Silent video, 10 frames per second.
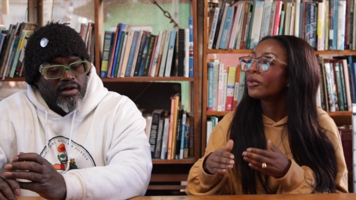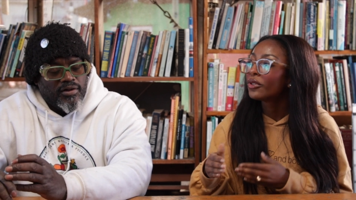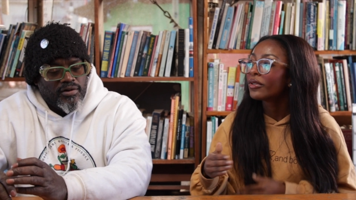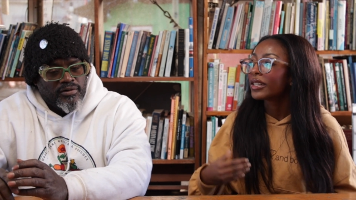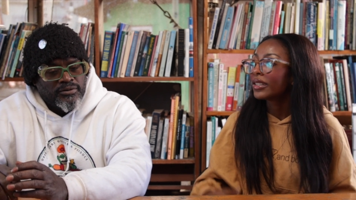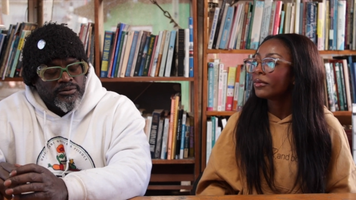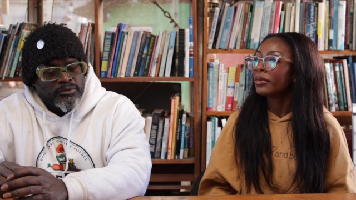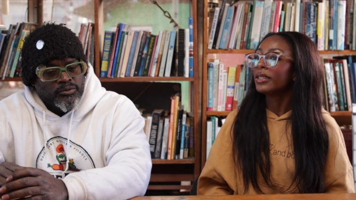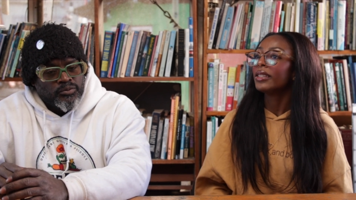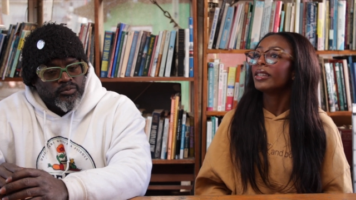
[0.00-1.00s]
Speaker 1: would you like to
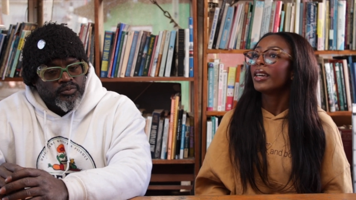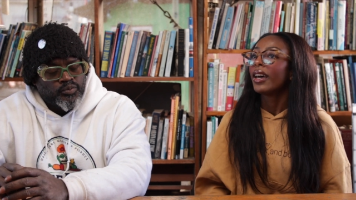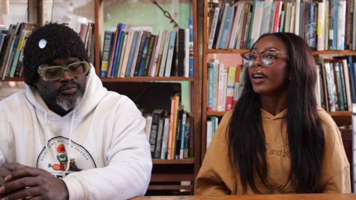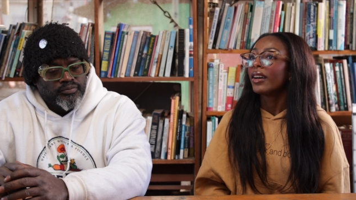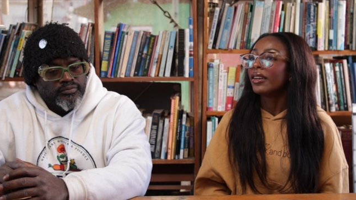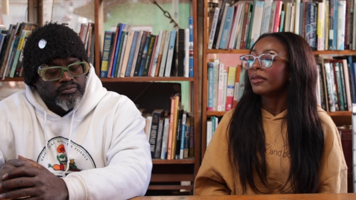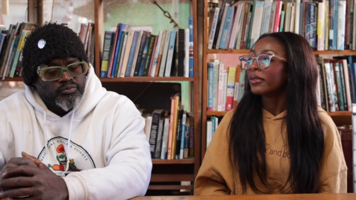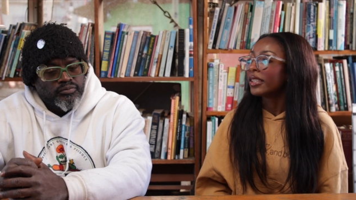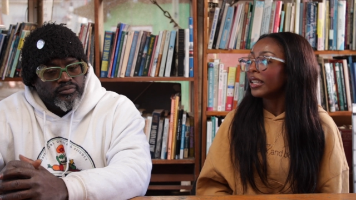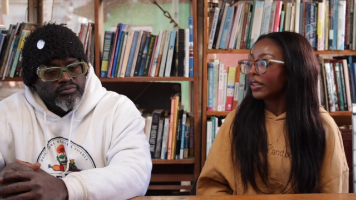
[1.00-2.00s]
be
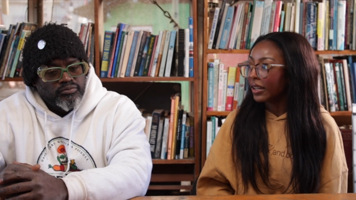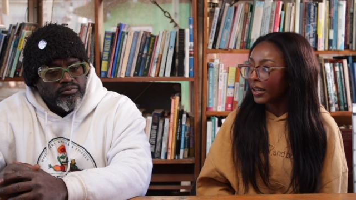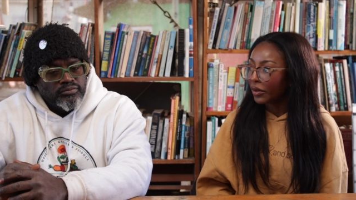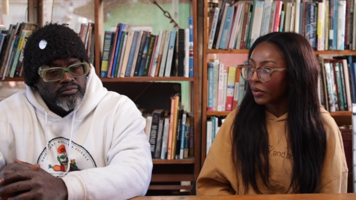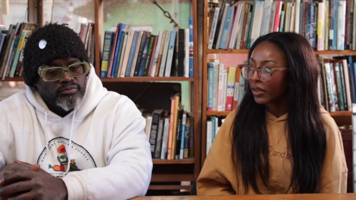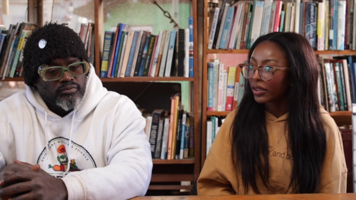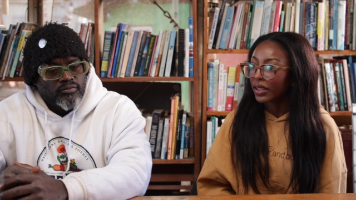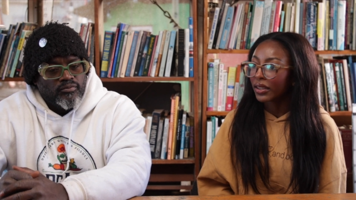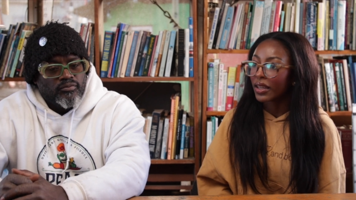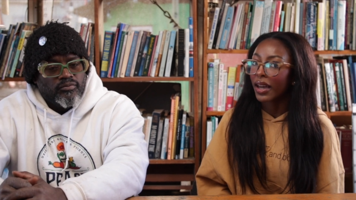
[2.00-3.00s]
um, seen done
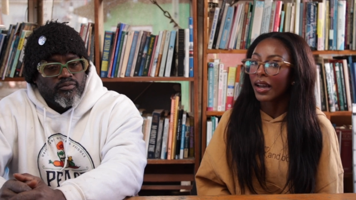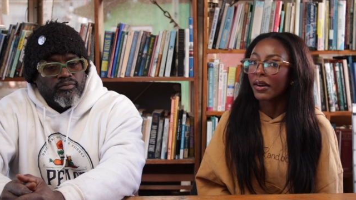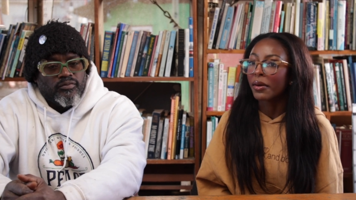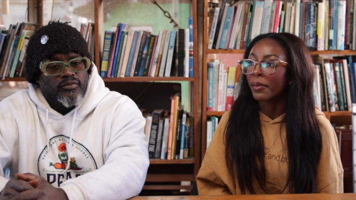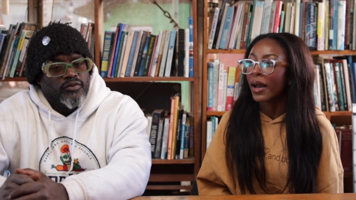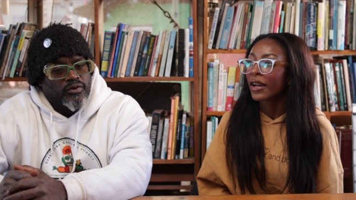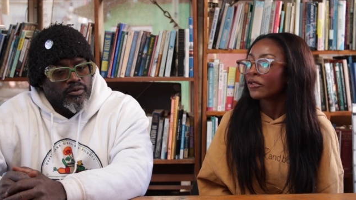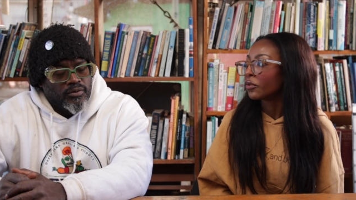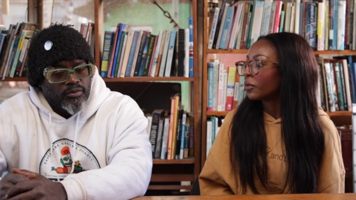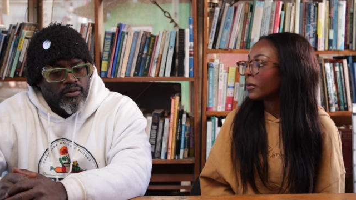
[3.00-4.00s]
within the um,
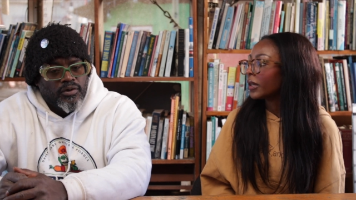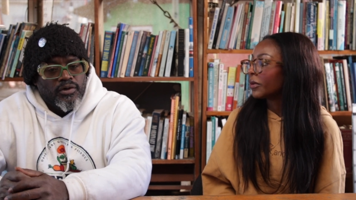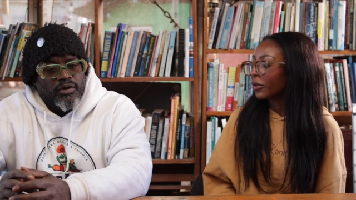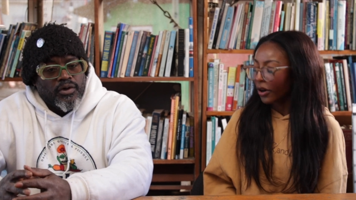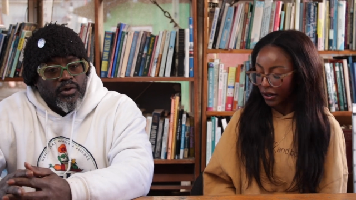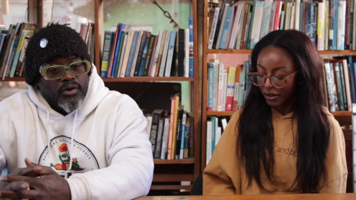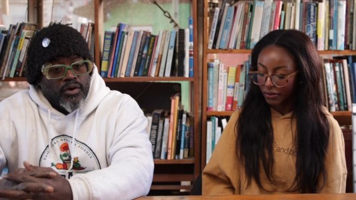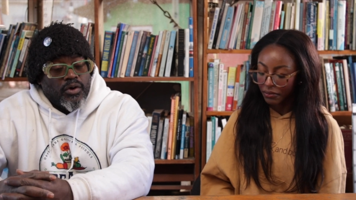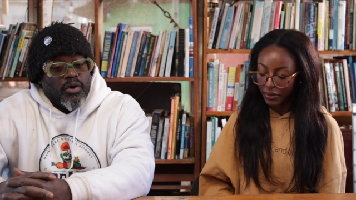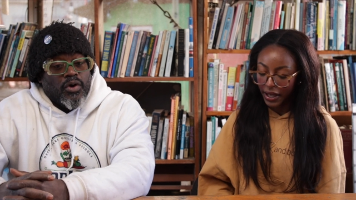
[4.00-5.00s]
Asheville community regarding
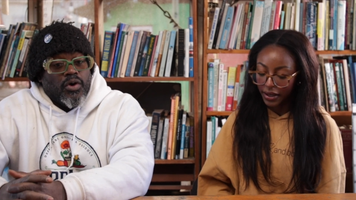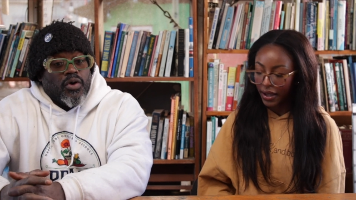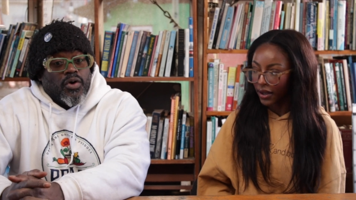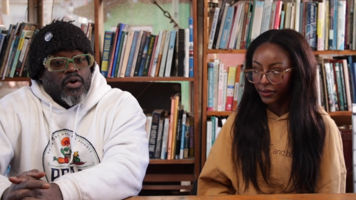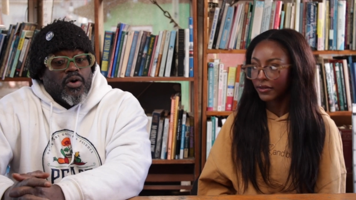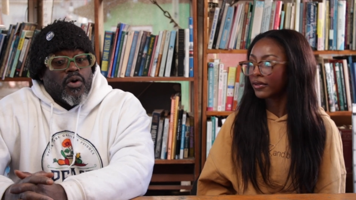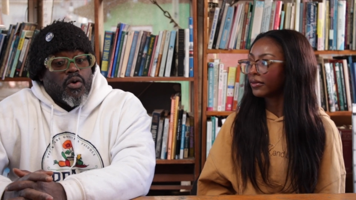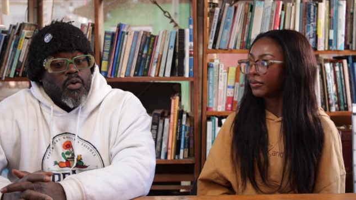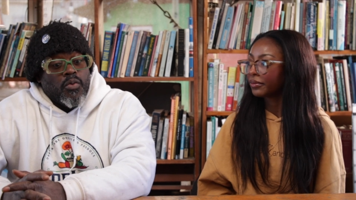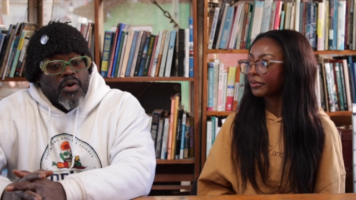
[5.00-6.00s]
Black
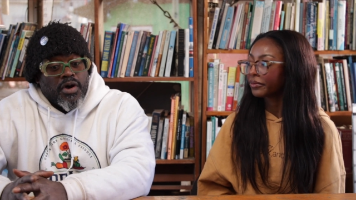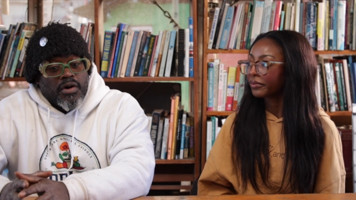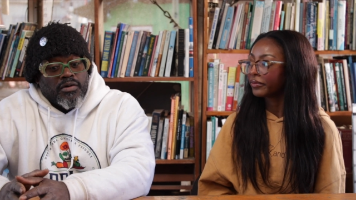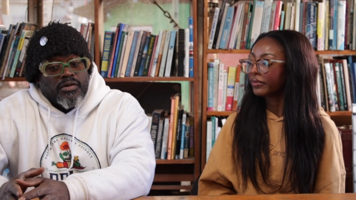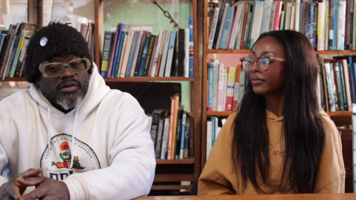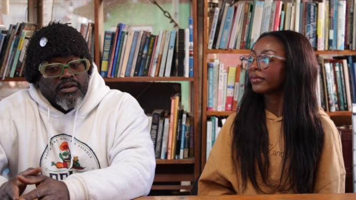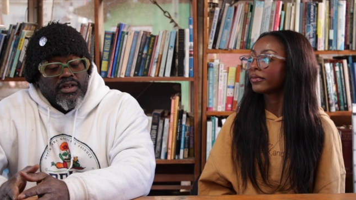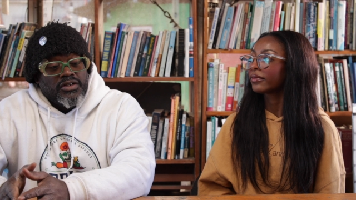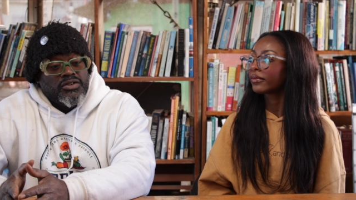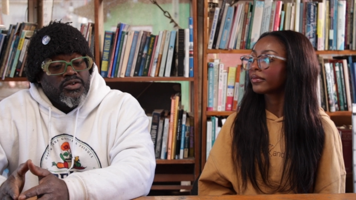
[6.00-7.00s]
Asheville?
Speaker 2: Well,
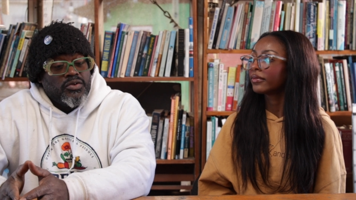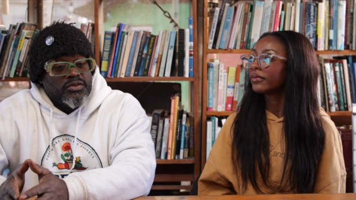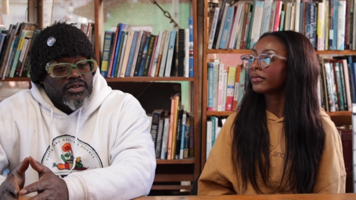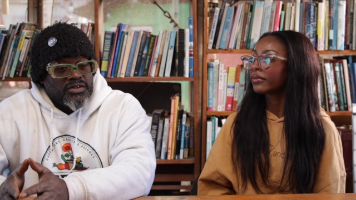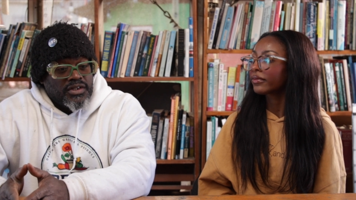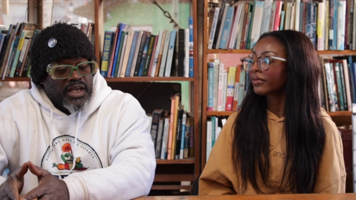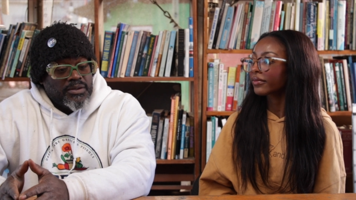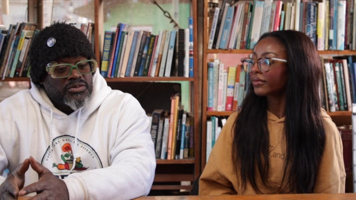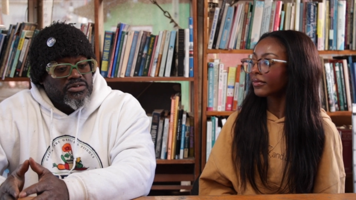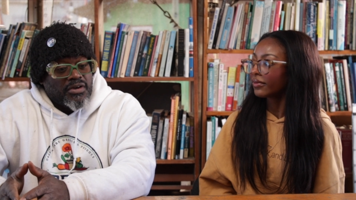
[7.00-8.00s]
let's use the
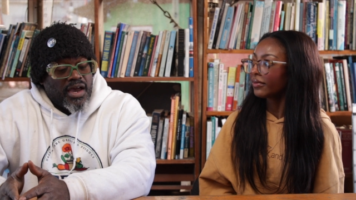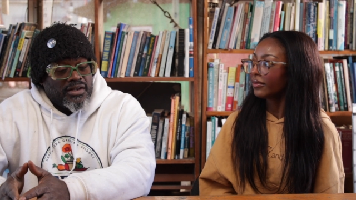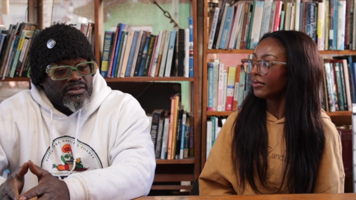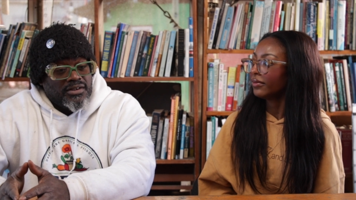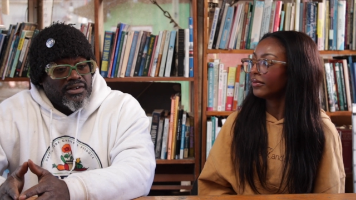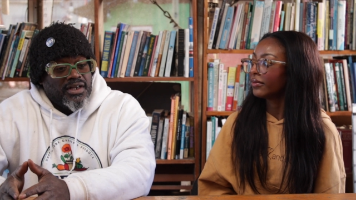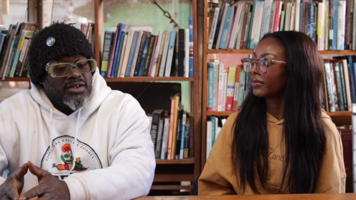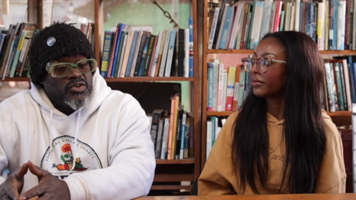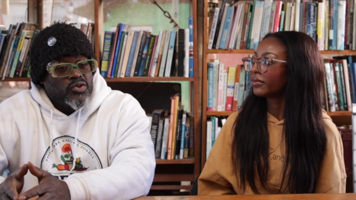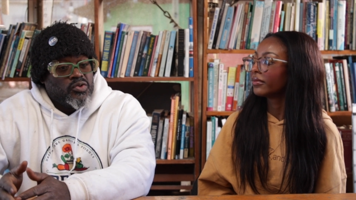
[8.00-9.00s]
same strategy
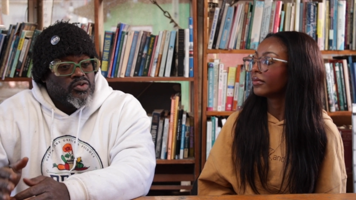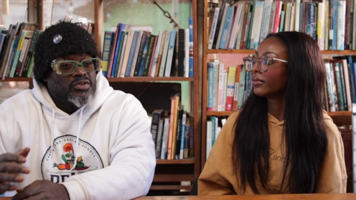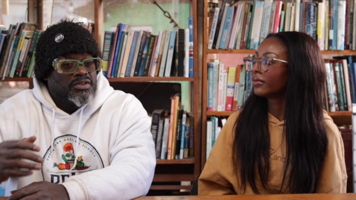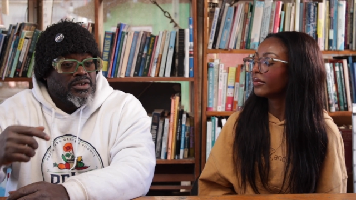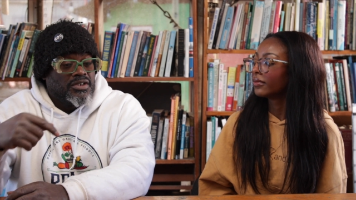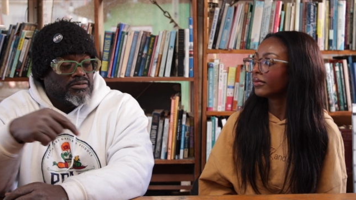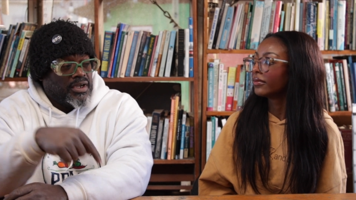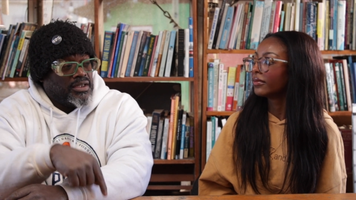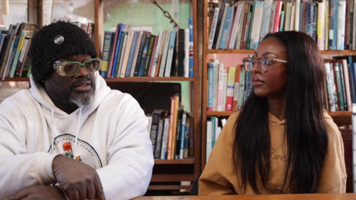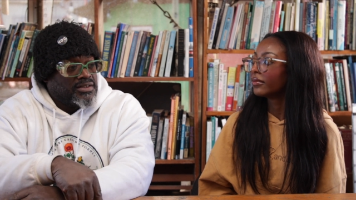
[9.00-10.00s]
they used to
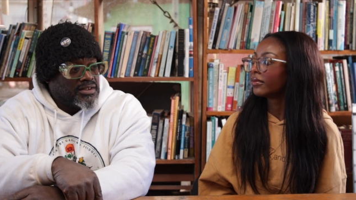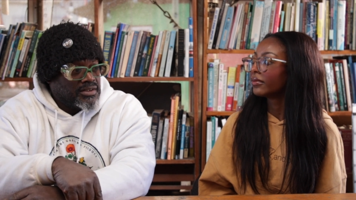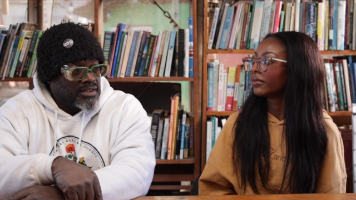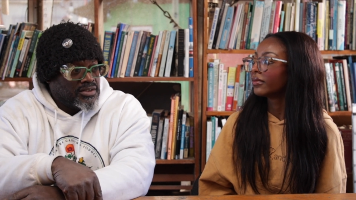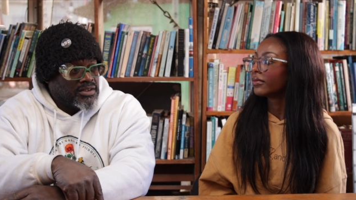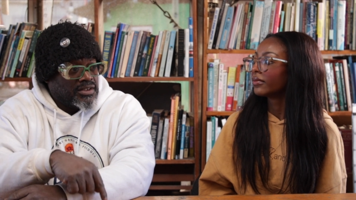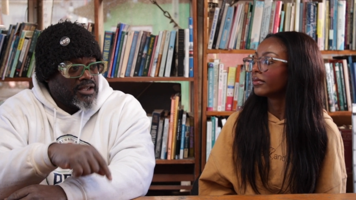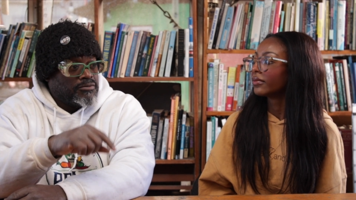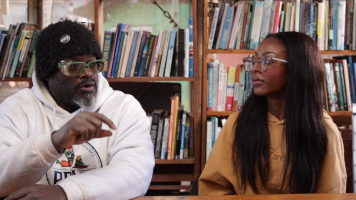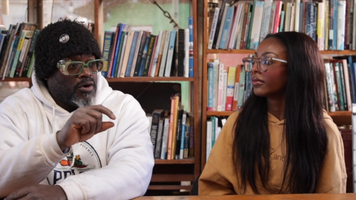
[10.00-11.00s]
create this condition.
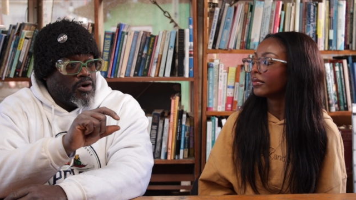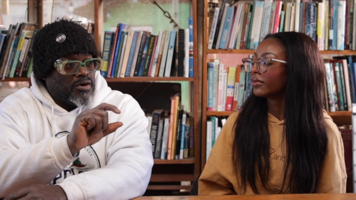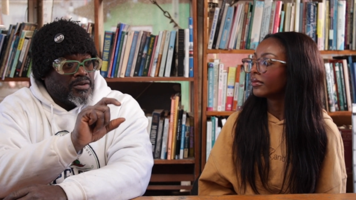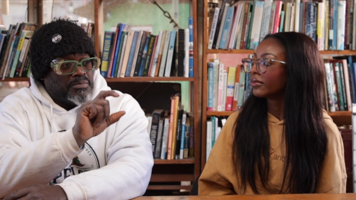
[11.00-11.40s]
Like for all the